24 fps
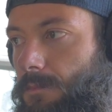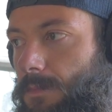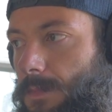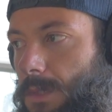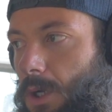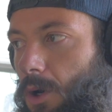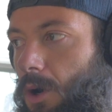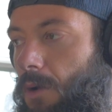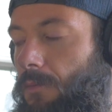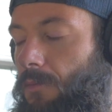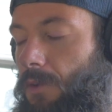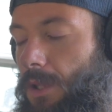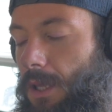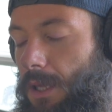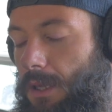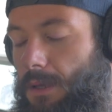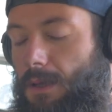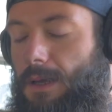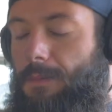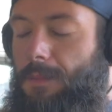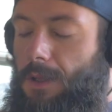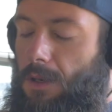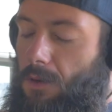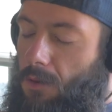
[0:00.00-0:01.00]
Hopefully,
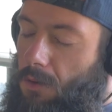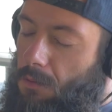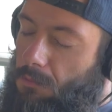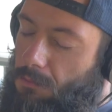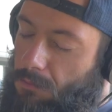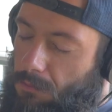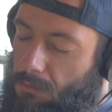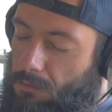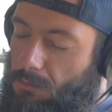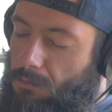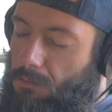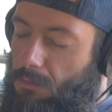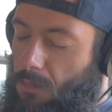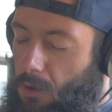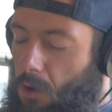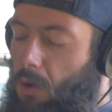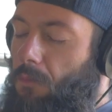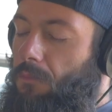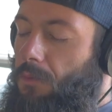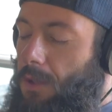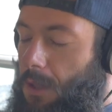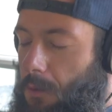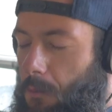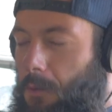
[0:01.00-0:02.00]

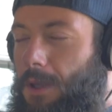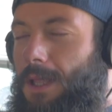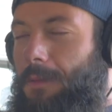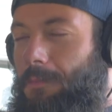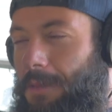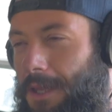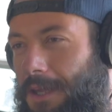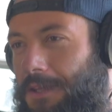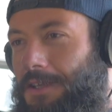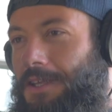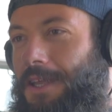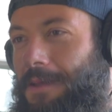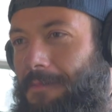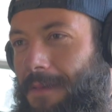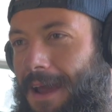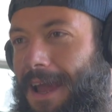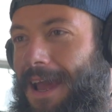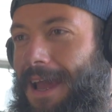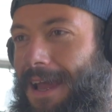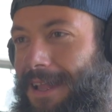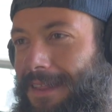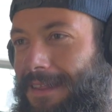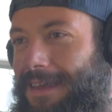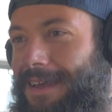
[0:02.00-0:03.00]
with a PhD in my
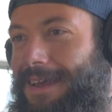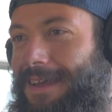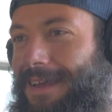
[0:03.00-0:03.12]
hand.